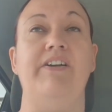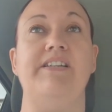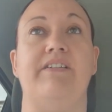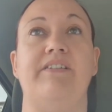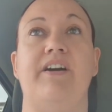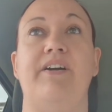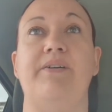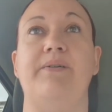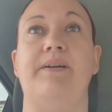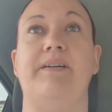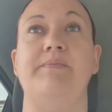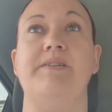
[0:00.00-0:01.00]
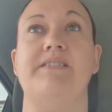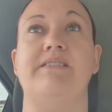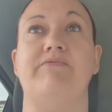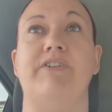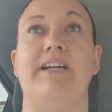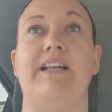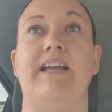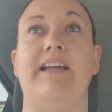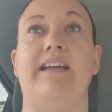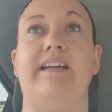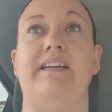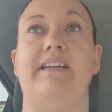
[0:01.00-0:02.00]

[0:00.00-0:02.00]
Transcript: really don't know. And I'm just really,